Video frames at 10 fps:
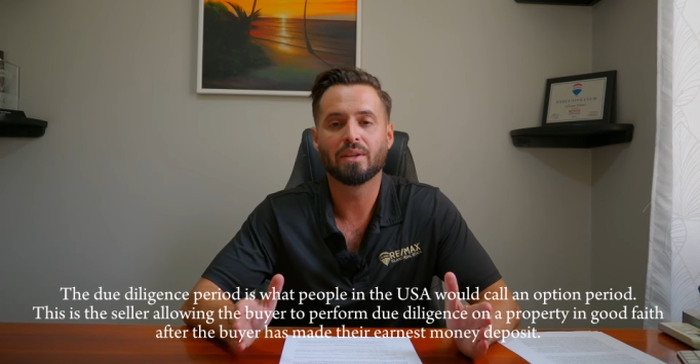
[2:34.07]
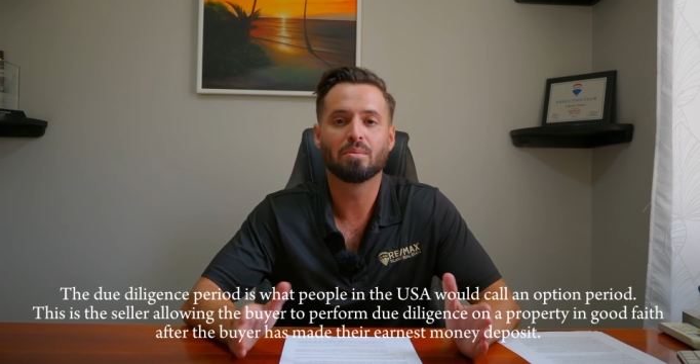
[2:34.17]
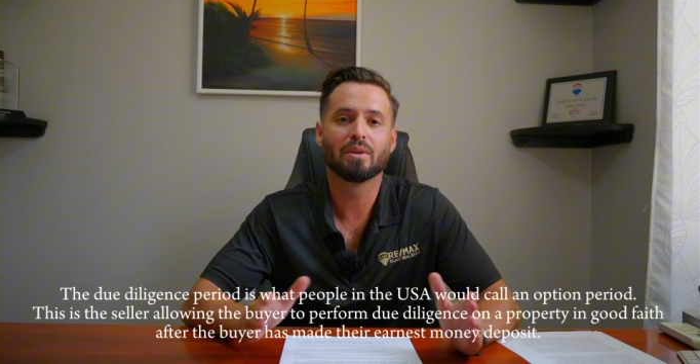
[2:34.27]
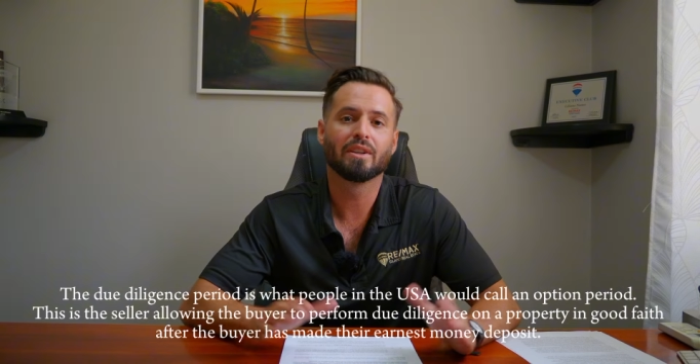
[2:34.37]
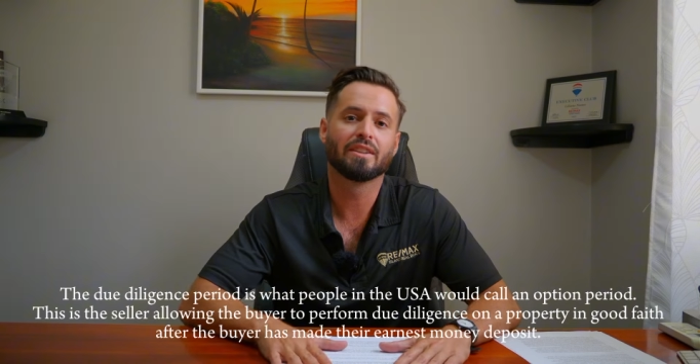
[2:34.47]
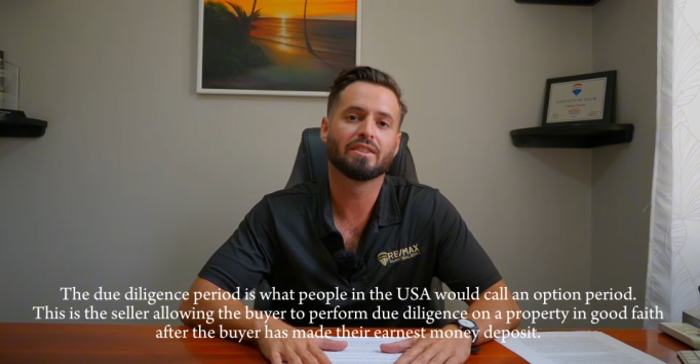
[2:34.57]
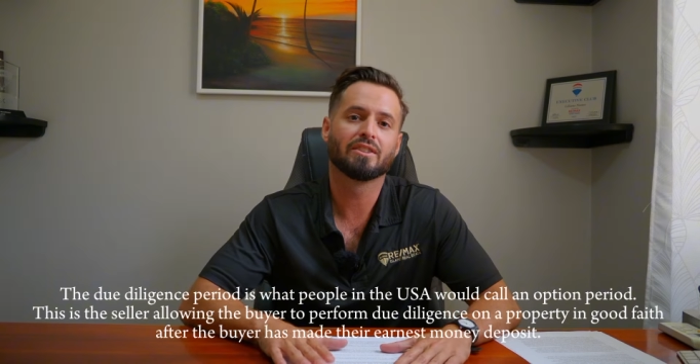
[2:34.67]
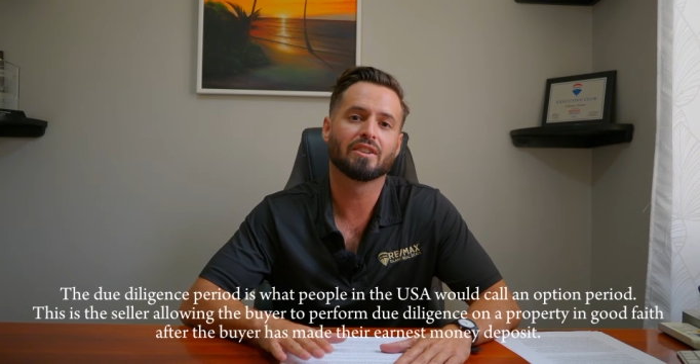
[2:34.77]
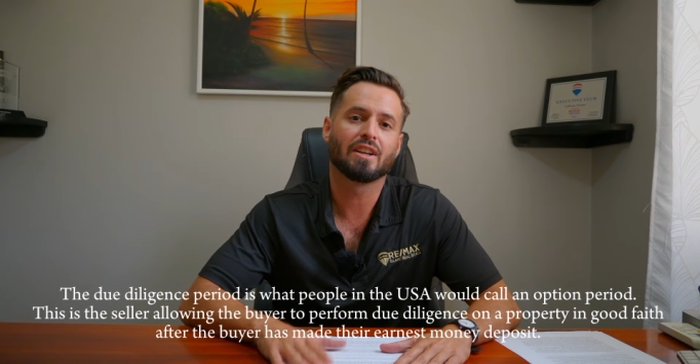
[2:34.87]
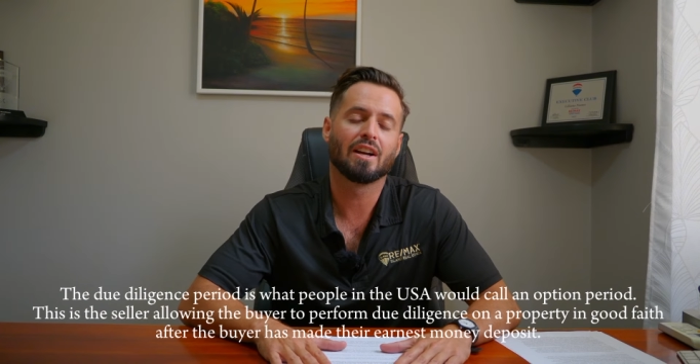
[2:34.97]
put into
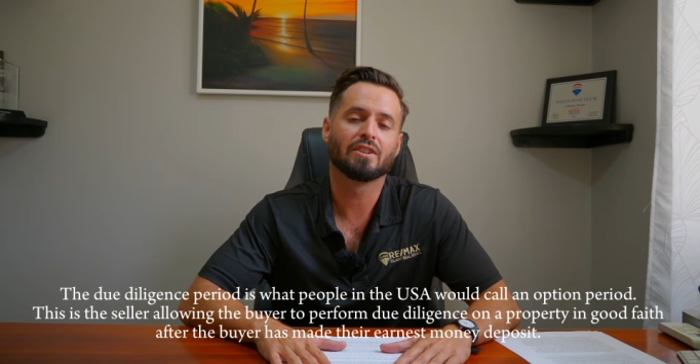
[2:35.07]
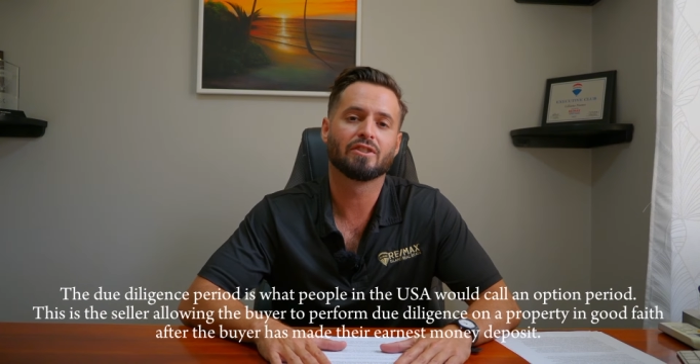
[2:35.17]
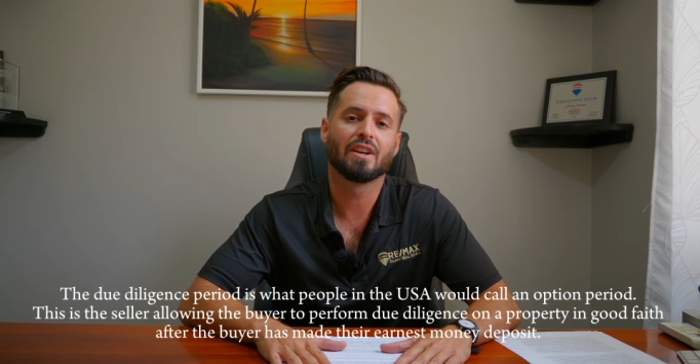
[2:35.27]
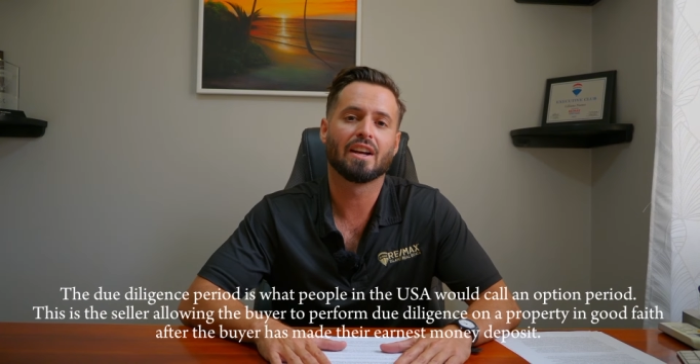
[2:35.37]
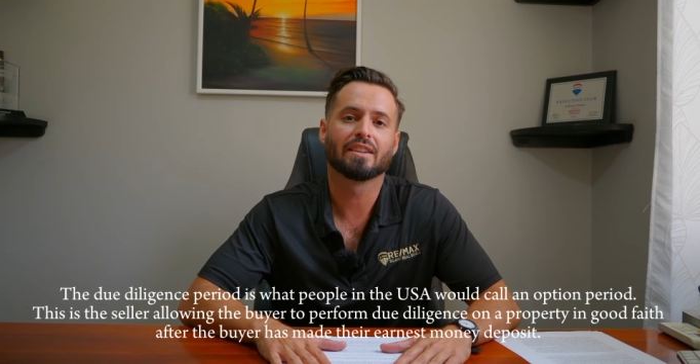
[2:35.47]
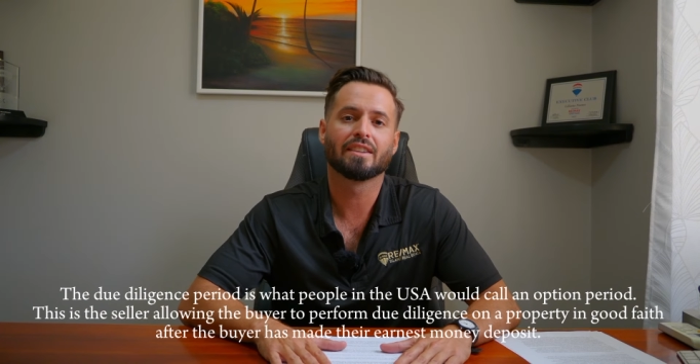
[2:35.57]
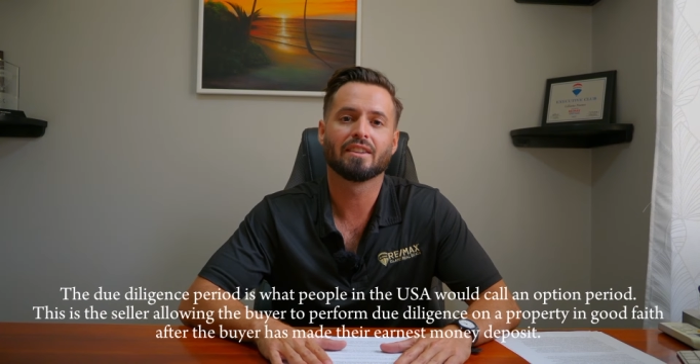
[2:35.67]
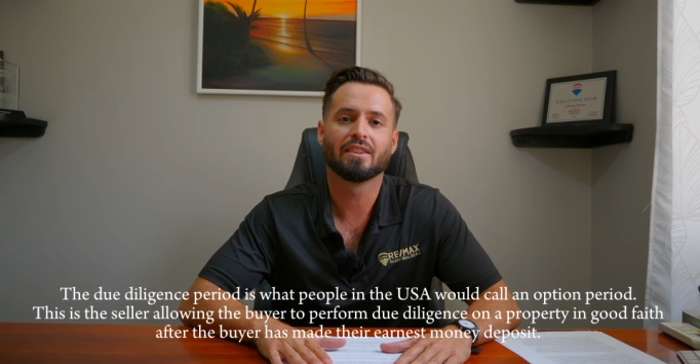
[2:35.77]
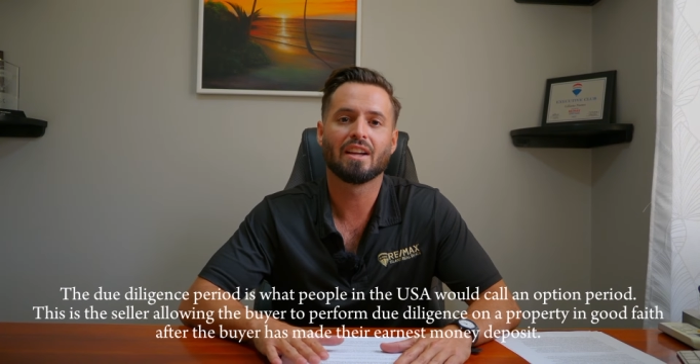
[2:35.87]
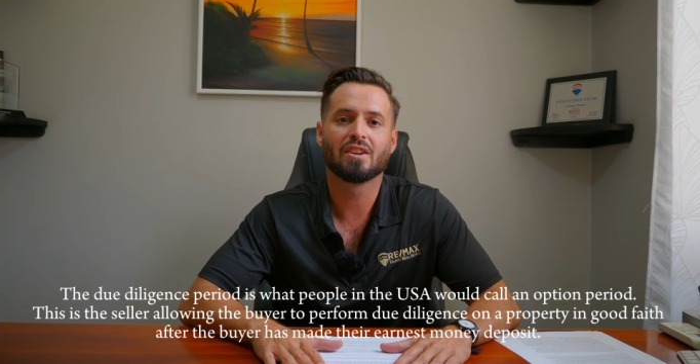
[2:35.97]
the contract that
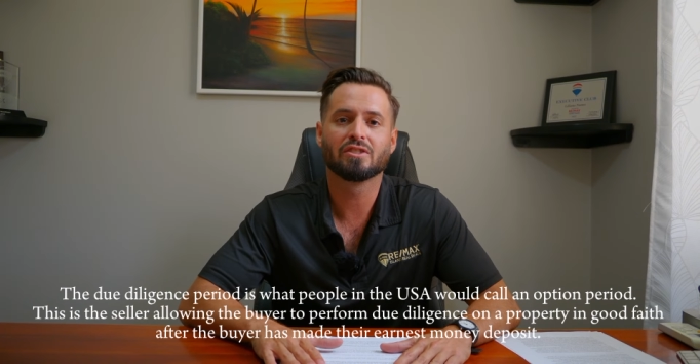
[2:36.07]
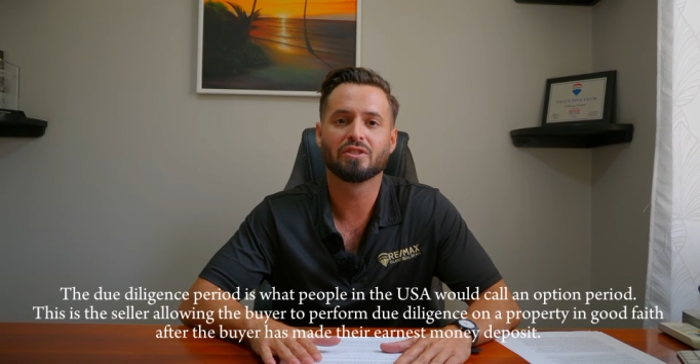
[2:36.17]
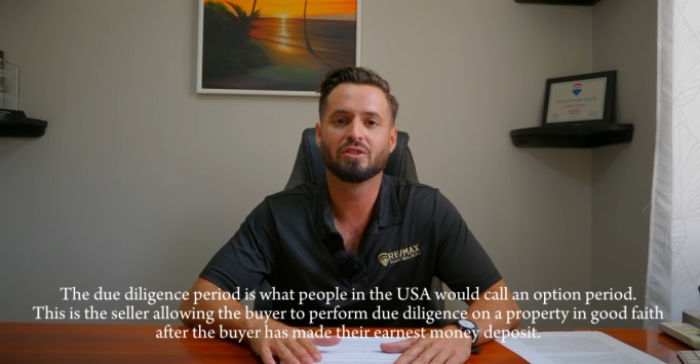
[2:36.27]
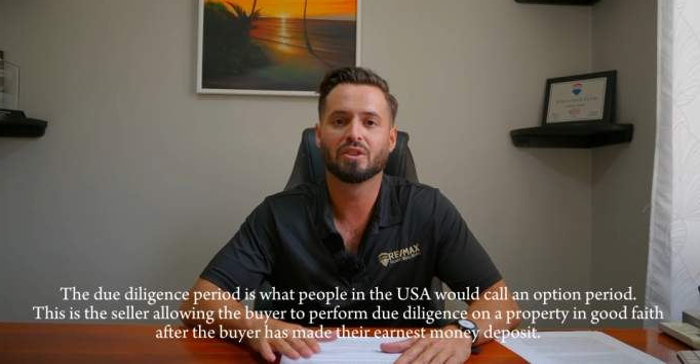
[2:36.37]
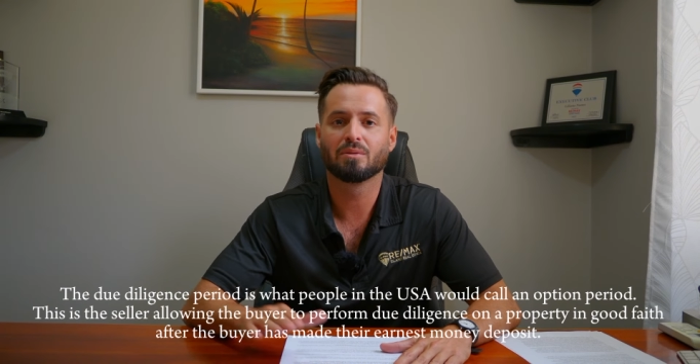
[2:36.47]
allows you to